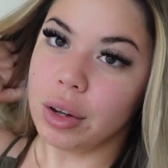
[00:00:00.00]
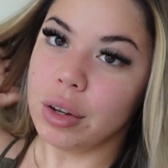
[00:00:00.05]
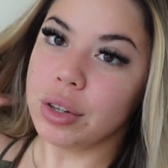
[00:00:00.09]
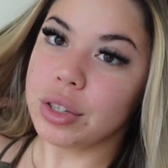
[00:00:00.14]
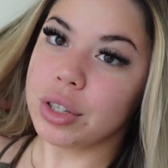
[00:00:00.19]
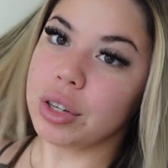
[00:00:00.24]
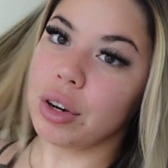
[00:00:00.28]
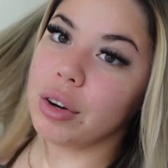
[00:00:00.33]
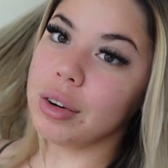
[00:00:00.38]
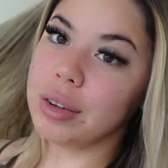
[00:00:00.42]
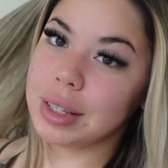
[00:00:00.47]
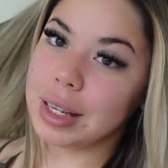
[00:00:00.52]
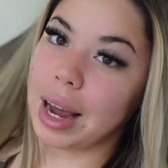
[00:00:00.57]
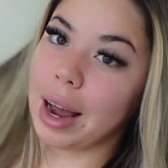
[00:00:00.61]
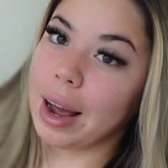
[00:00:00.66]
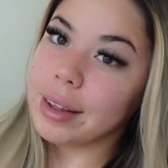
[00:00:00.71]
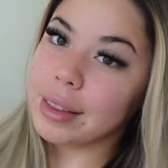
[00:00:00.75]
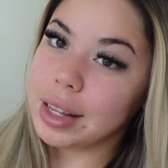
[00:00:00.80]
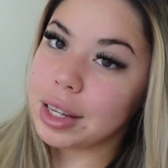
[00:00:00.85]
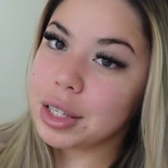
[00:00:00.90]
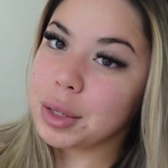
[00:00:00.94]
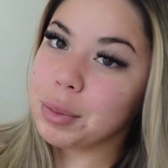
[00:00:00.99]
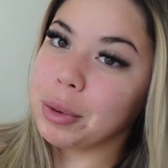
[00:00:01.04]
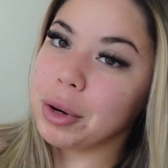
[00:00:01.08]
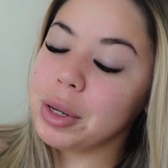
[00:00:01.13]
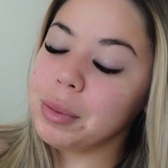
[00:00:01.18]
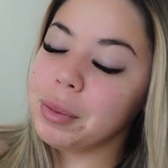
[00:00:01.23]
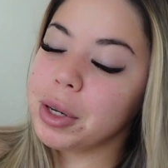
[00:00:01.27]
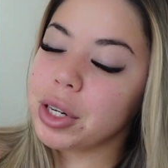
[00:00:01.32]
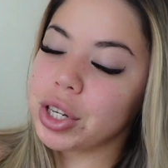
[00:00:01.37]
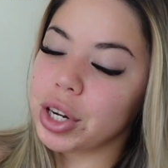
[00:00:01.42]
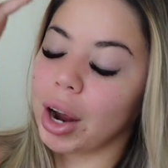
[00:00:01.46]
that's
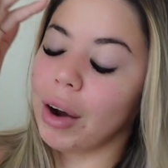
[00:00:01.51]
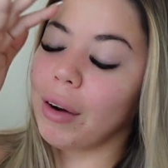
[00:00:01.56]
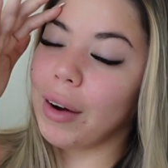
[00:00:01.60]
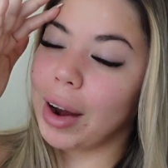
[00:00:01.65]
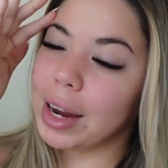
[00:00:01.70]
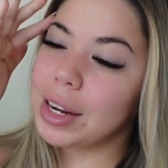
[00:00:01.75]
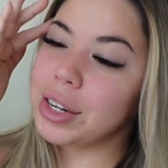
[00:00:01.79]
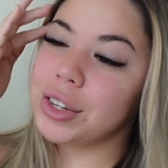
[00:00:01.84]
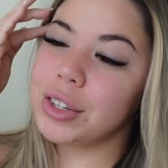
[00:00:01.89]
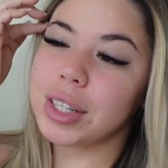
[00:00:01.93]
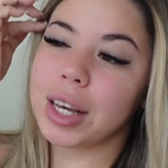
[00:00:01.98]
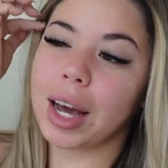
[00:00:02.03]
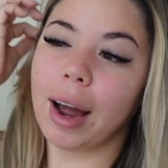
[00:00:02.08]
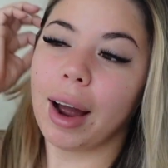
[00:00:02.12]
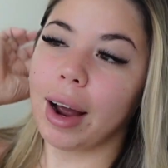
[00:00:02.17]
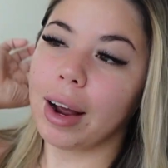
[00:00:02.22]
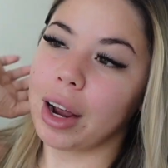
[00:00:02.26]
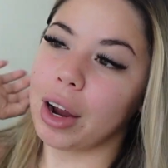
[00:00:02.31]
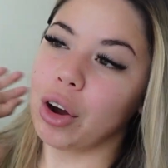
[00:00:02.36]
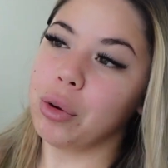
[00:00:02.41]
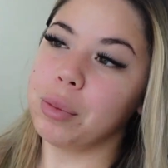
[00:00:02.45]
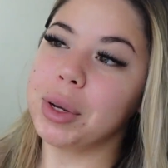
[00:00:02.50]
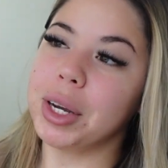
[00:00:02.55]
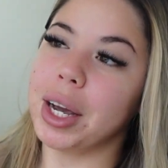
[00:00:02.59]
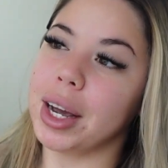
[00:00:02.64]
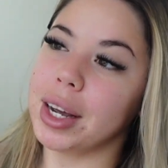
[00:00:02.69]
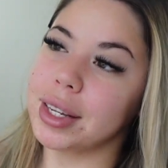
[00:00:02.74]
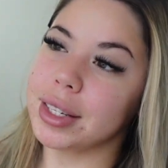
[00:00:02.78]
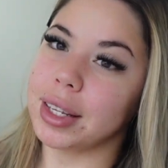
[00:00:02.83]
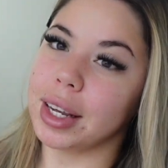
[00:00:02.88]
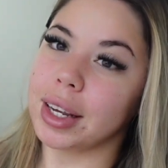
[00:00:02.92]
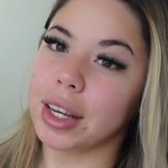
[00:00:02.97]
pretty much how I do that. I hope you
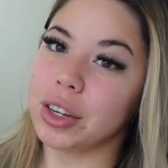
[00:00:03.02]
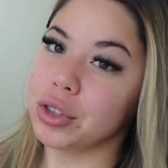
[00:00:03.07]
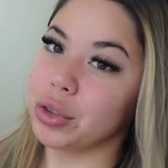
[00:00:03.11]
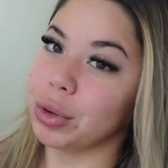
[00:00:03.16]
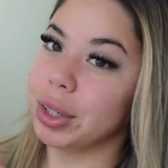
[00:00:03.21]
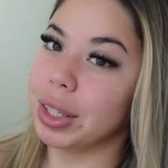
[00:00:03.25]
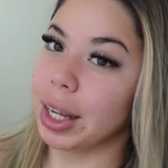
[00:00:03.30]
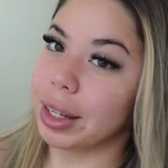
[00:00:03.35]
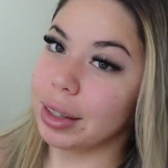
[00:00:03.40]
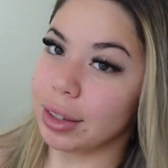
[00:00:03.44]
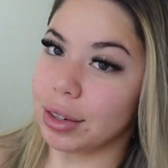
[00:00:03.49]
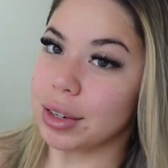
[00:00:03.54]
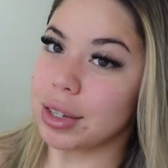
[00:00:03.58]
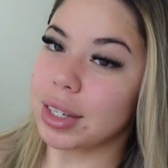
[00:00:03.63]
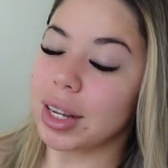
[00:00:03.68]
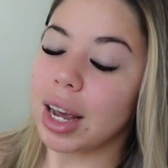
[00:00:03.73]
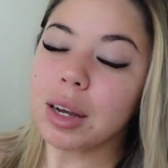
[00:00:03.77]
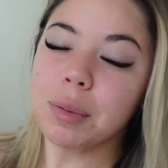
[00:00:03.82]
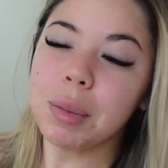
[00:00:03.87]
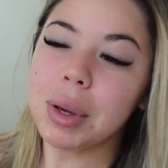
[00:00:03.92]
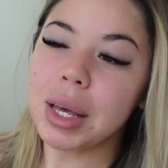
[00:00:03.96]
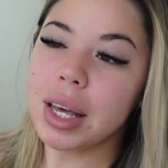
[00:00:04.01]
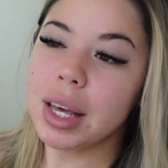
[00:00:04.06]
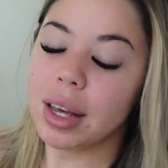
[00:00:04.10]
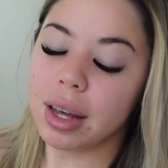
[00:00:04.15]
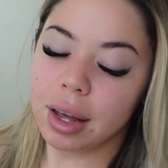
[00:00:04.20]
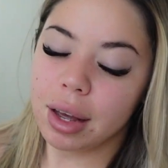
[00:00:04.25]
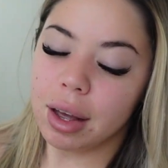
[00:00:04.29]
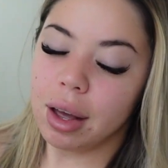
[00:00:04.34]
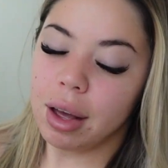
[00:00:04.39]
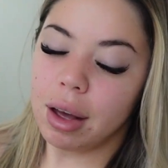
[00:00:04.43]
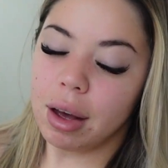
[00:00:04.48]
guys like enjoyed that little segment.
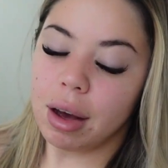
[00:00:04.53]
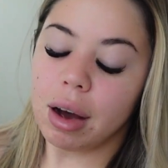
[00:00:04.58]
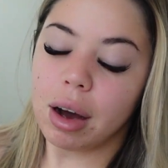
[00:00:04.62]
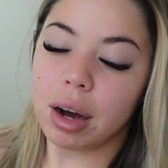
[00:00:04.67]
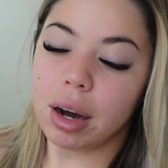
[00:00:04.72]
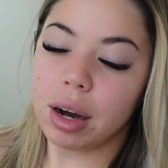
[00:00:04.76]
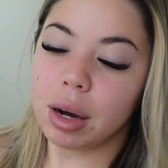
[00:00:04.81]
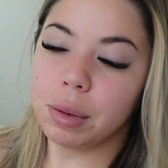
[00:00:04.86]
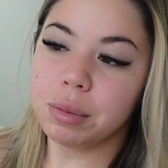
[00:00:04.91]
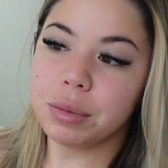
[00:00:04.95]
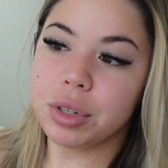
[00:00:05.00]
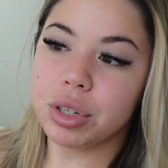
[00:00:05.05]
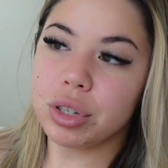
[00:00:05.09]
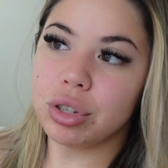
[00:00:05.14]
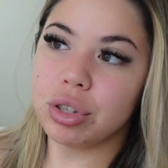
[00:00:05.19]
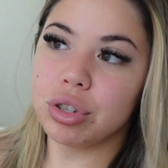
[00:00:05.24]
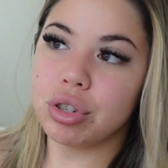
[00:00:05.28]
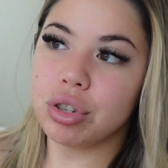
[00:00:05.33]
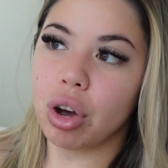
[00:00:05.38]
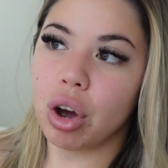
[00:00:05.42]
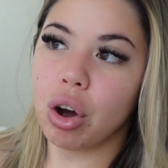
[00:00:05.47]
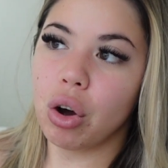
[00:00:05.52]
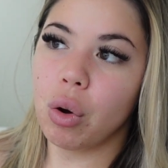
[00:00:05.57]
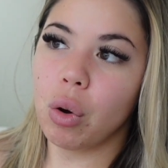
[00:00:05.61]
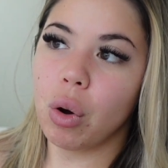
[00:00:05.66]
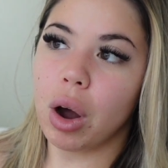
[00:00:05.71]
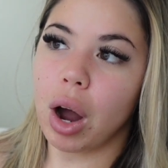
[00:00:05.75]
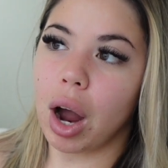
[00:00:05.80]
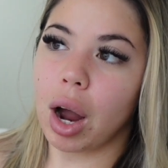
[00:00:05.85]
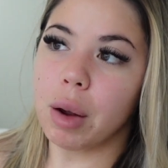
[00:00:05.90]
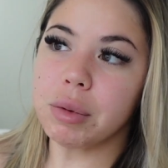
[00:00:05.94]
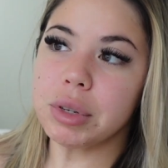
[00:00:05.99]

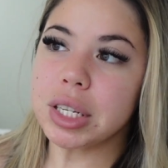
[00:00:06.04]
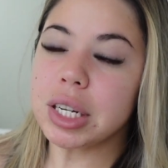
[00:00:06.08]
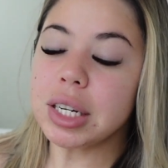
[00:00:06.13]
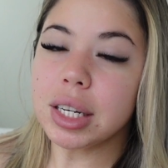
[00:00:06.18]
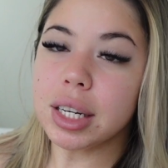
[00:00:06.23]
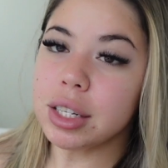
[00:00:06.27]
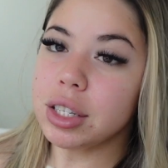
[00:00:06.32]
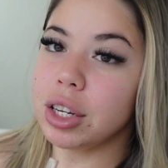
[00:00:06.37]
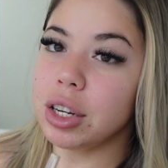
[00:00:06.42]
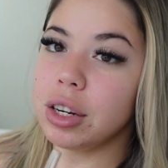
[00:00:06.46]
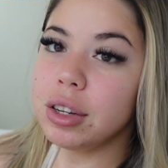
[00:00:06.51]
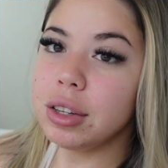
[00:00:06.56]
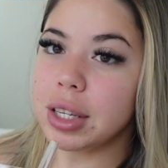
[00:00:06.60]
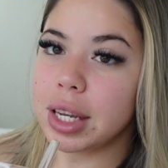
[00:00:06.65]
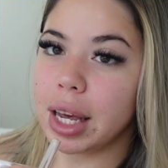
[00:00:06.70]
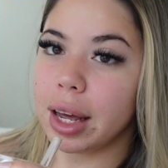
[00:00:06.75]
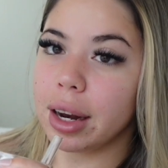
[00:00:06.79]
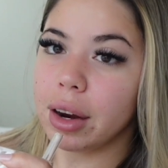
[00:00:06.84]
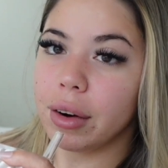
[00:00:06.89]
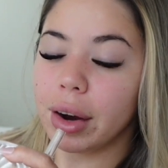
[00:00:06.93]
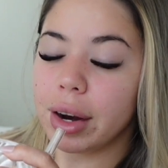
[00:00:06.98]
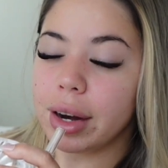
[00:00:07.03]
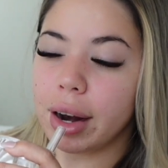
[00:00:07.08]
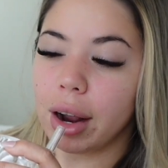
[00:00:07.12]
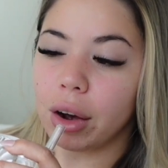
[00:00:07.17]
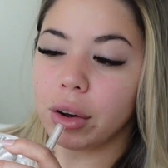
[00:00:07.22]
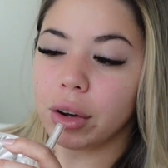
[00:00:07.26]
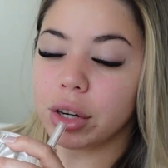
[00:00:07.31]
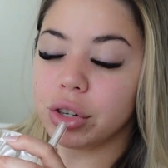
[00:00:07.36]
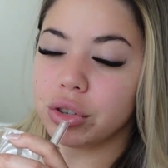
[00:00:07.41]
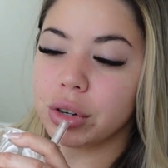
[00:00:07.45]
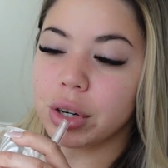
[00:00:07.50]
So I'm just going to continue to edit right
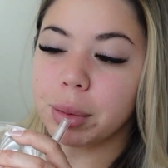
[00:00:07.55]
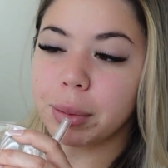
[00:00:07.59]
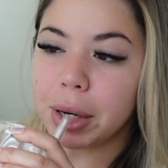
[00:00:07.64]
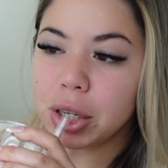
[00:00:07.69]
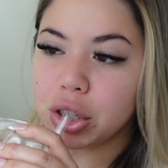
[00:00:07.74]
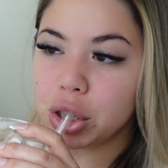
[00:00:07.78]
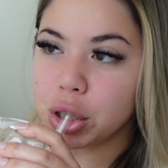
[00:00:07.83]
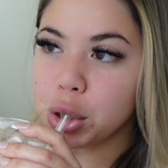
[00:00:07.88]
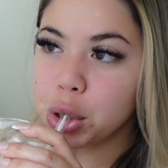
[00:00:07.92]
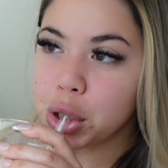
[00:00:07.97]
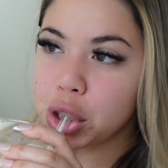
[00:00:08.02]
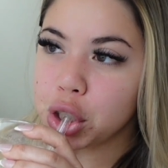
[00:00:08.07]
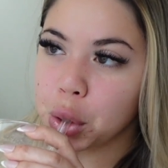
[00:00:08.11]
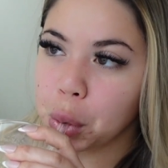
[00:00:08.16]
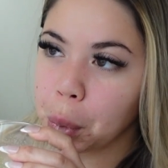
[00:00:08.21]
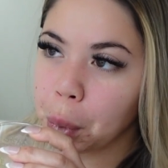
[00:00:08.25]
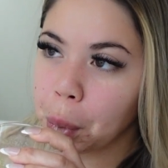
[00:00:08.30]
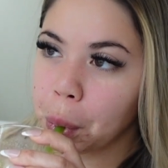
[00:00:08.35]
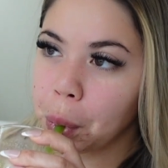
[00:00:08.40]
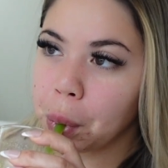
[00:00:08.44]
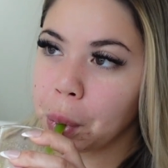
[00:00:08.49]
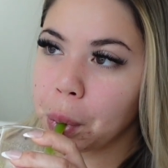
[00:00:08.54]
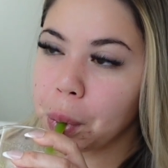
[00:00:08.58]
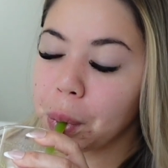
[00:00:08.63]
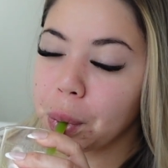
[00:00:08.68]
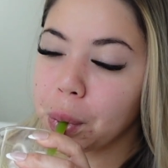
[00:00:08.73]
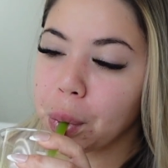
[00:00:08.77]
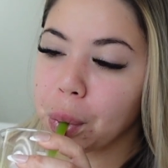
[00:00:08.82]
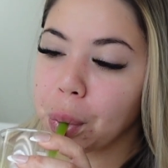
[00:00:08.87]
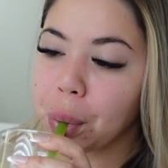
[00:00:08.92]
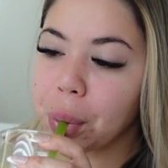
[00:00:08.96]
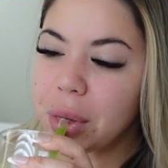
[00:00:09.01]
now and drink my juice.
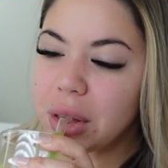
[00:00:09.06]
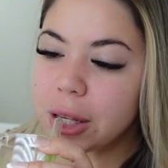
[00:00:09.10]
And